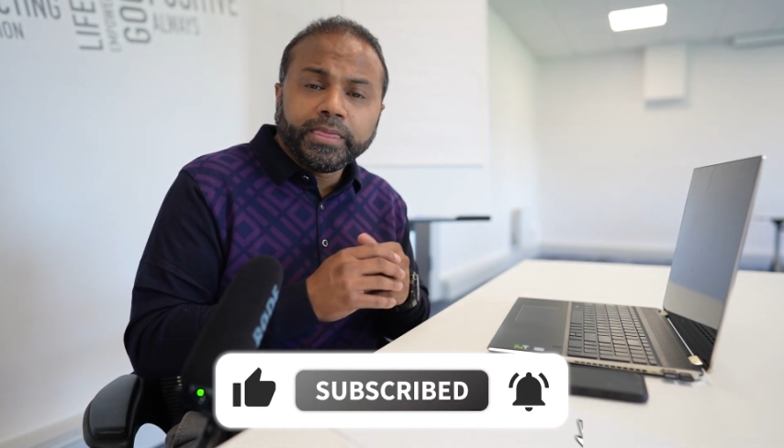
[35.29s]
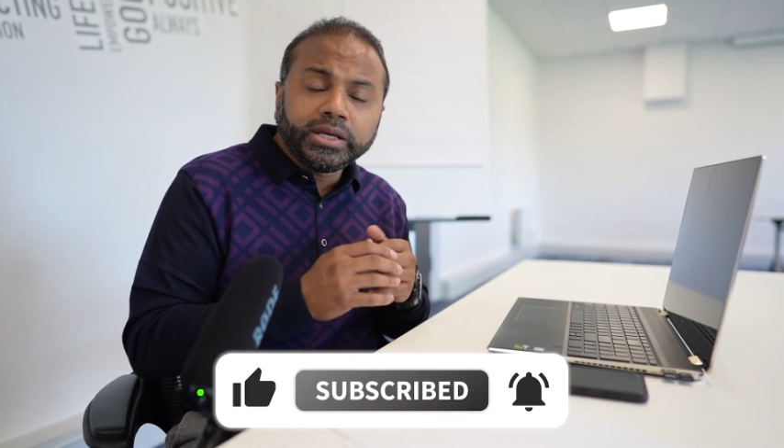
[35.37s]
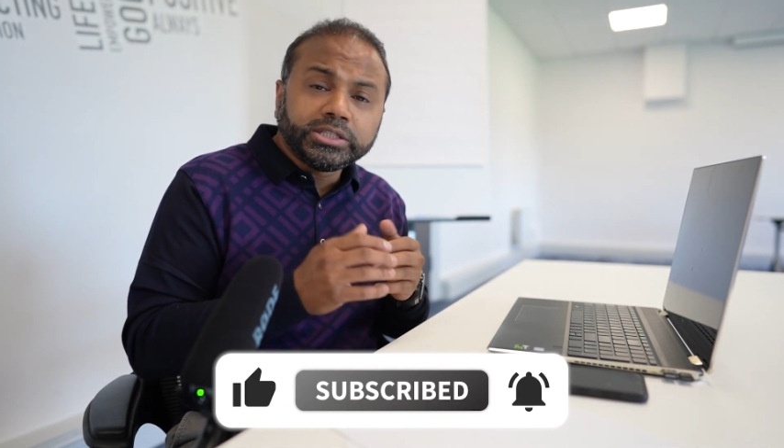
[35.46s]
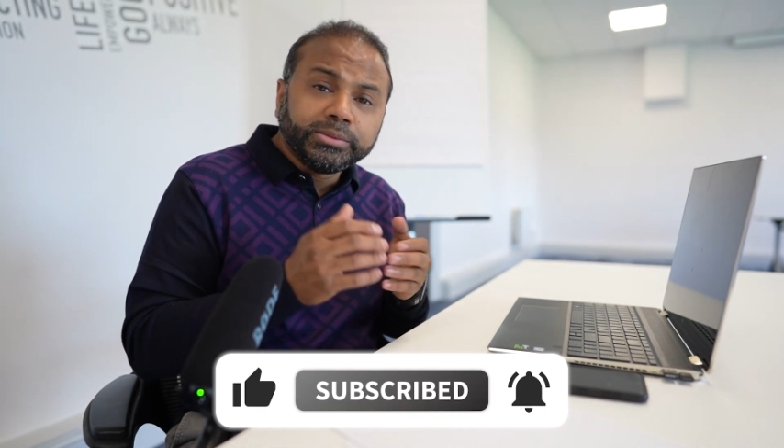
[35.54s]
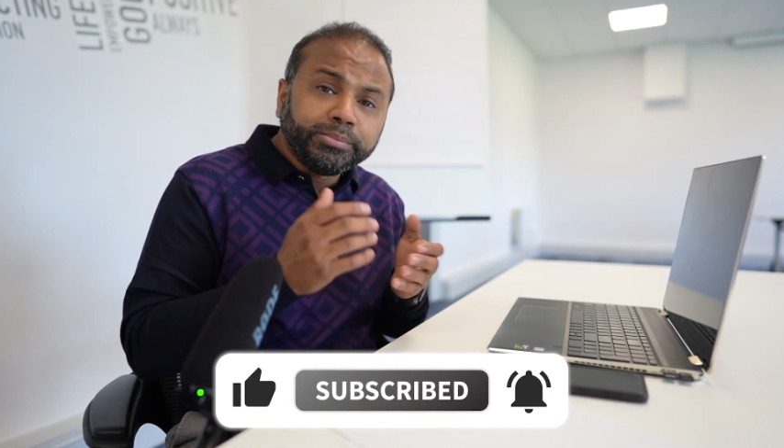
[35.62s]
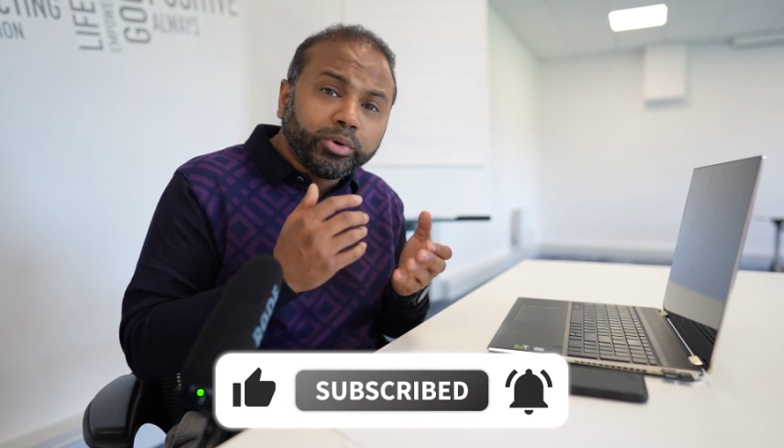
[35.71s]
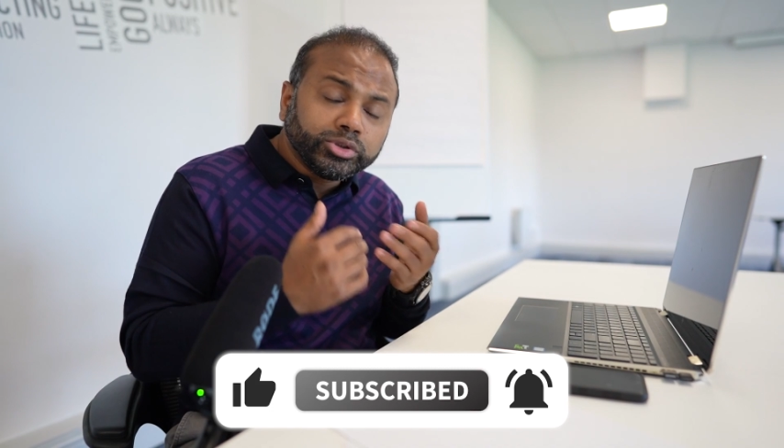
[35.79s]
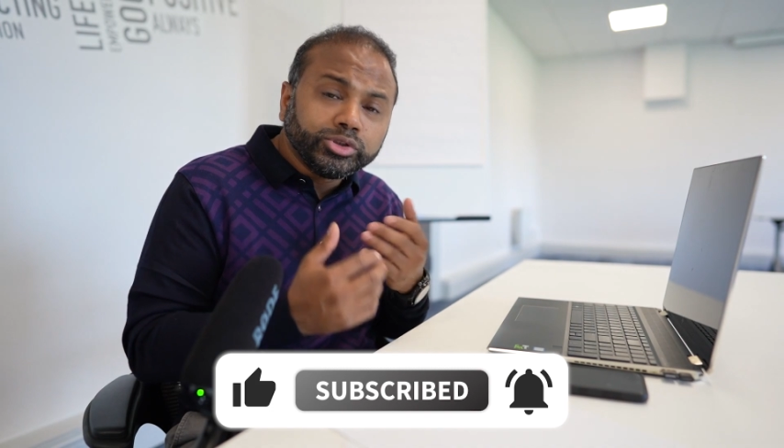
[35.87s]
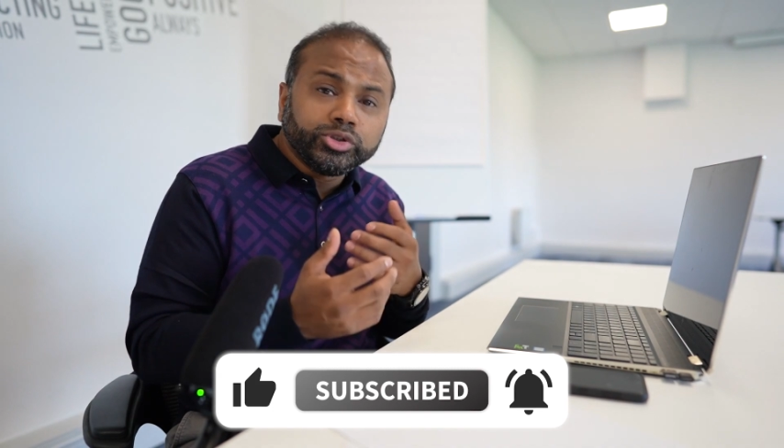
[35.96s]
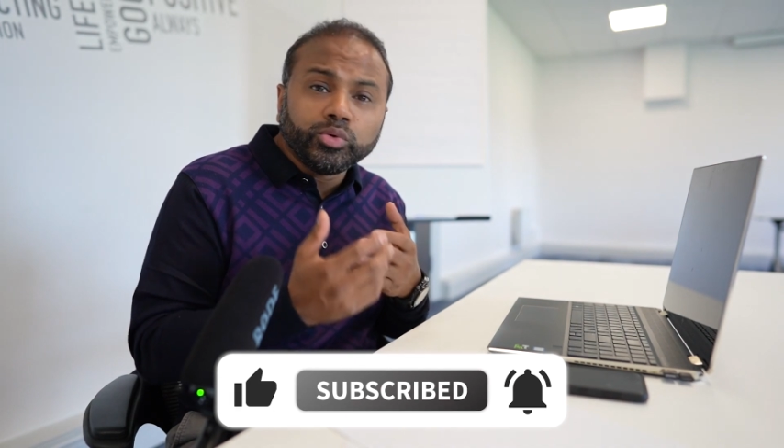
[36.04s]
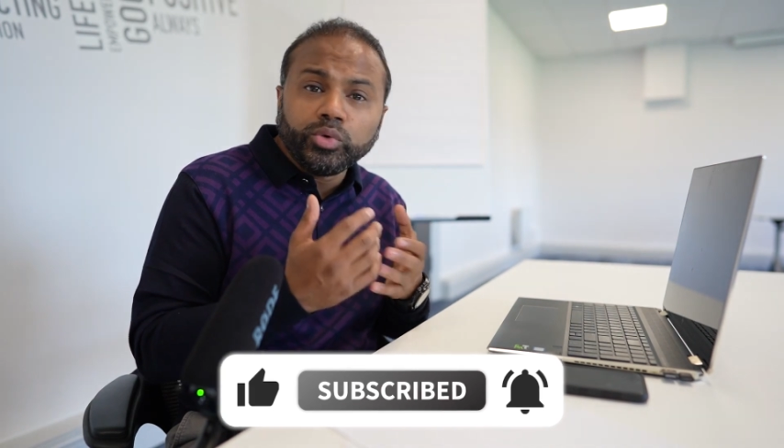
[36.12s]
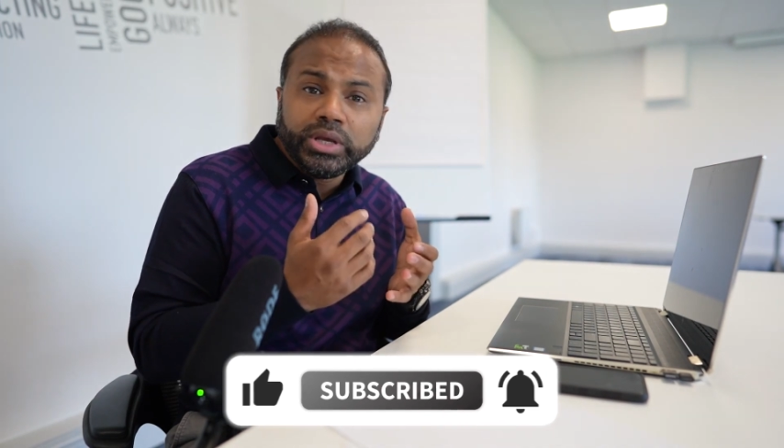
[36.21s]
It's
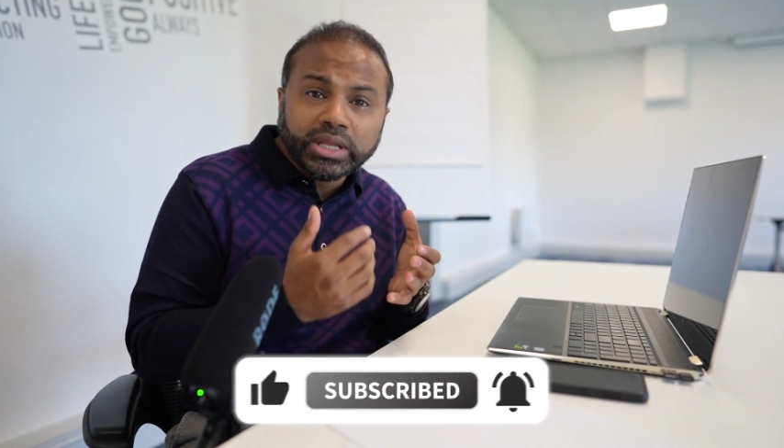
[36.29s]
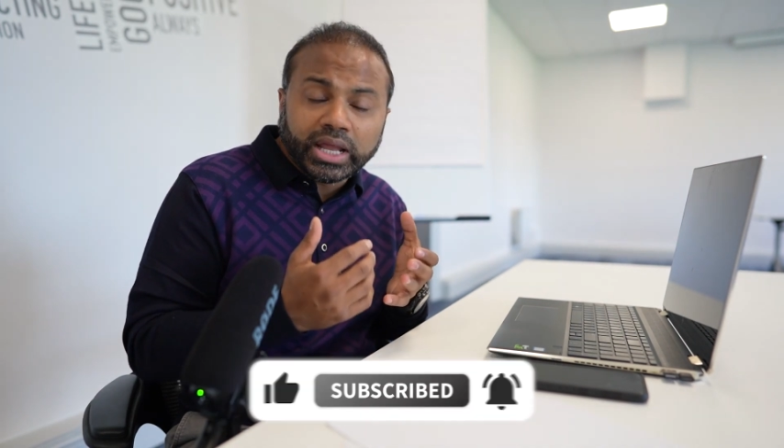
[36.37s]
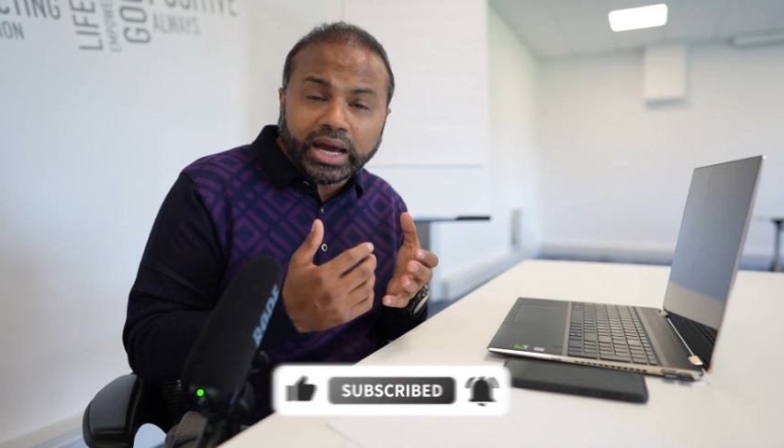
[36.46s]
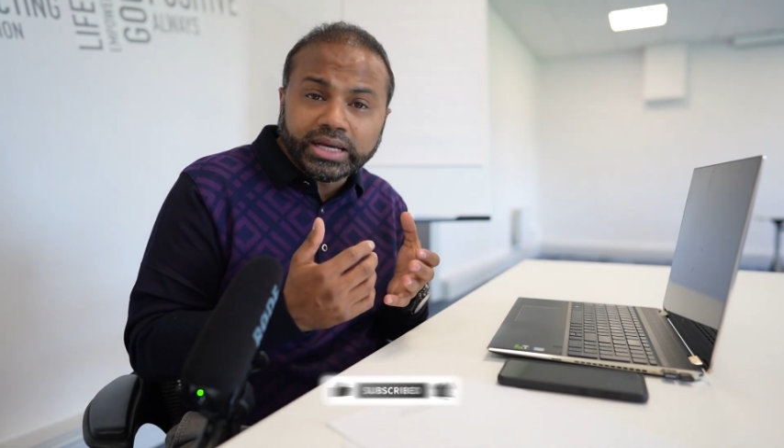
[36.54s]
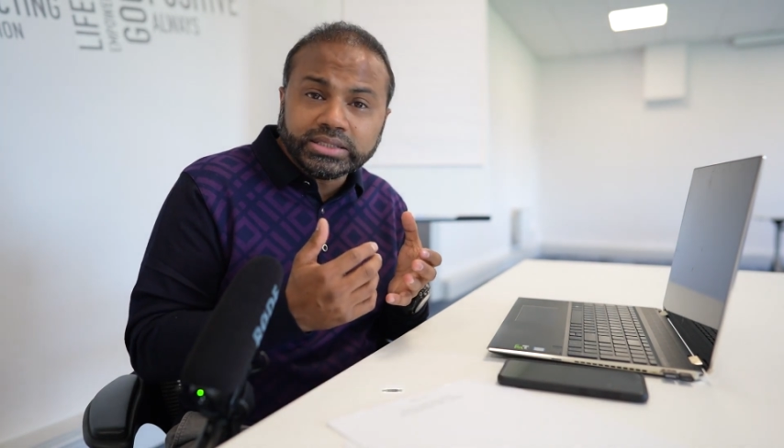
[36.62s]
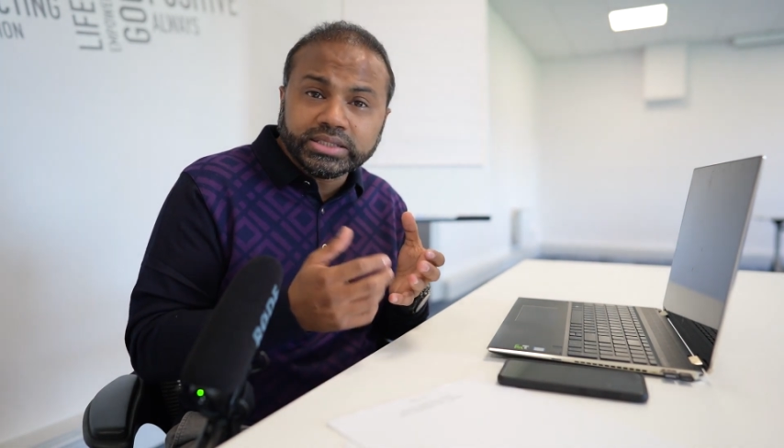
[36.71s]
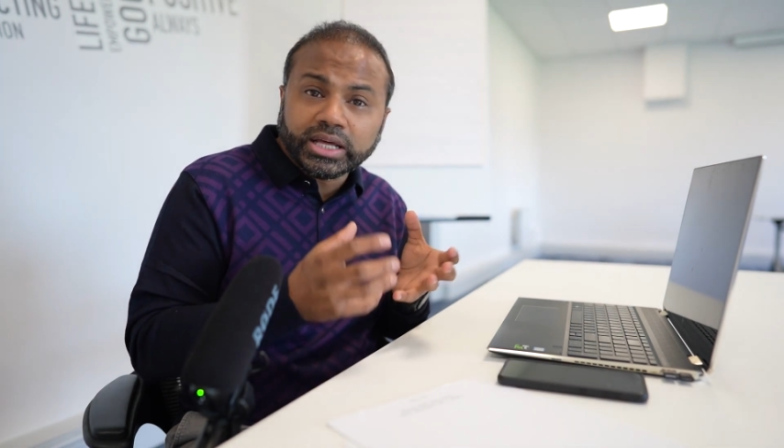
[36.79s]
important to realize